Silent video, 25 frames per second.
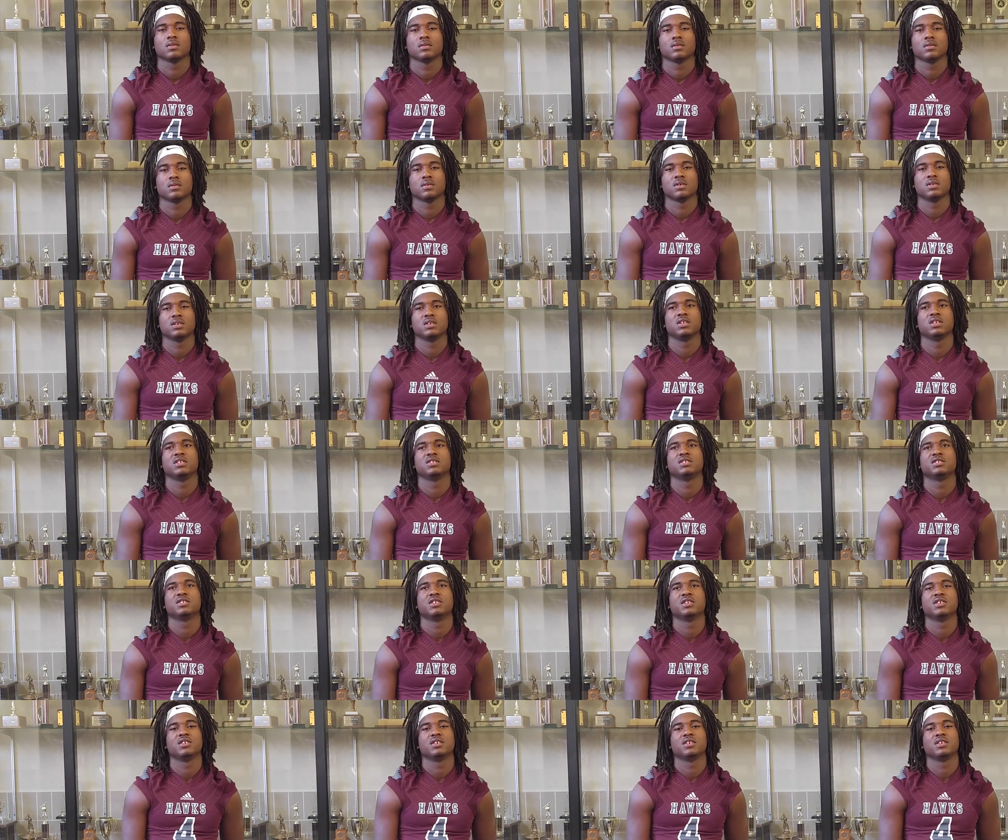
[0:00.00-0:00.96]
Yes,
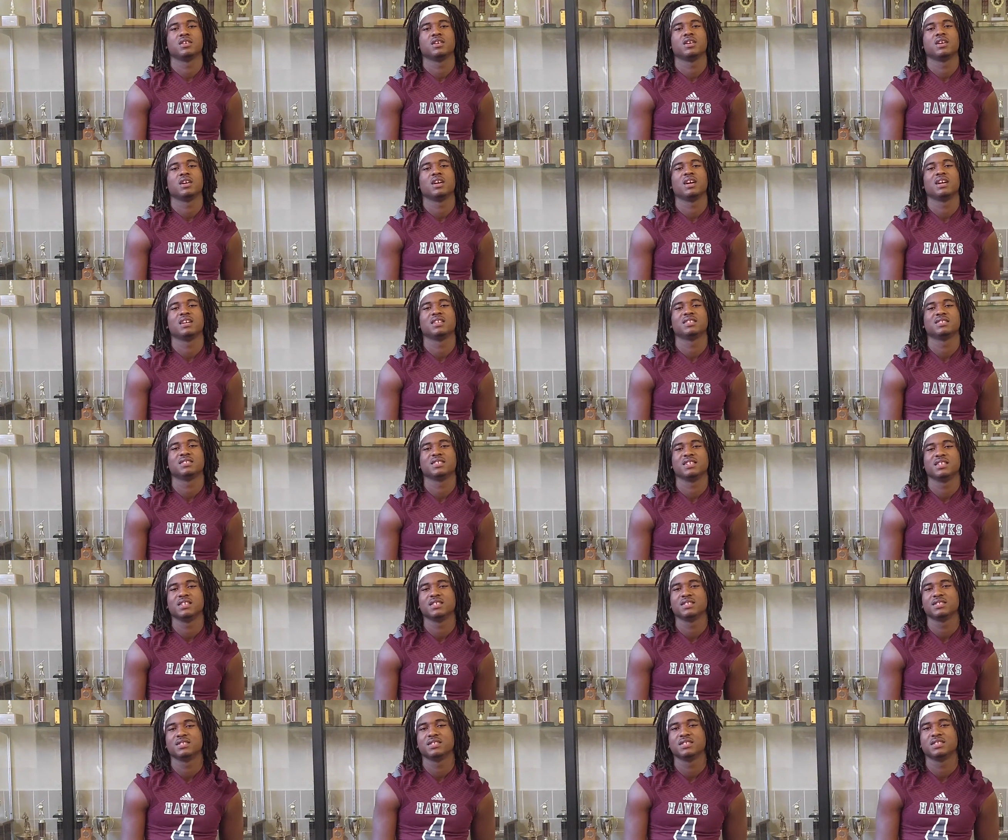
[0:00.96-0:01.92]
sir. I
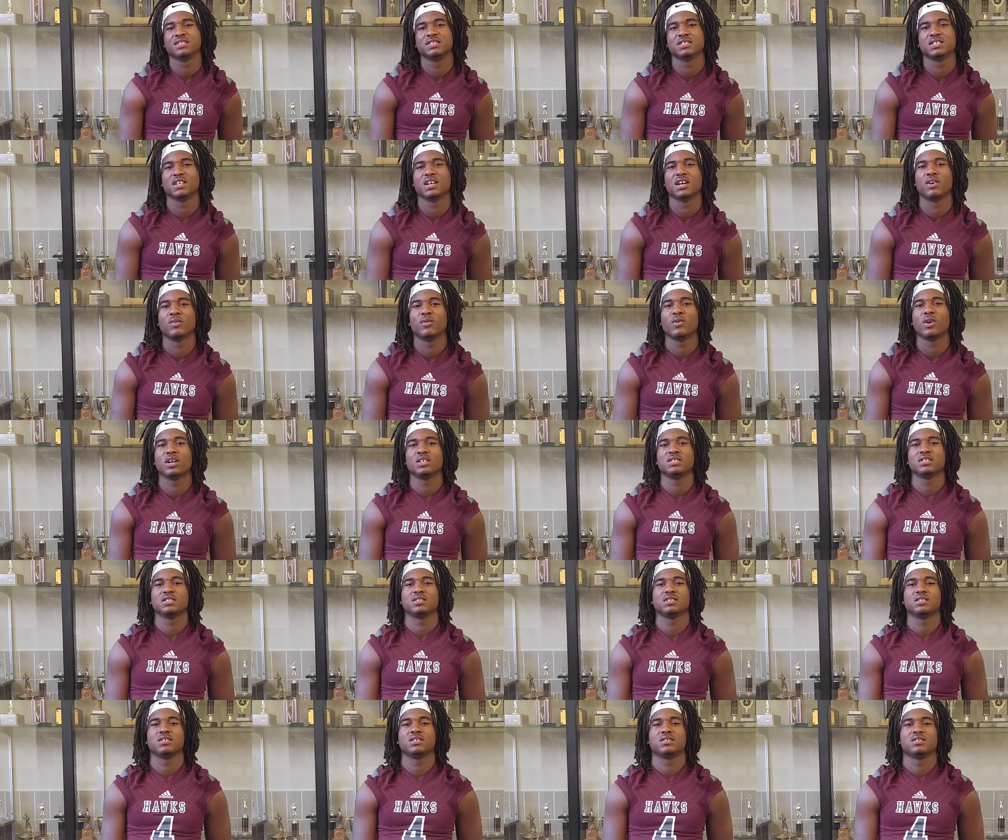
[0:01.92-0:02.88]
said Deshaun Watson.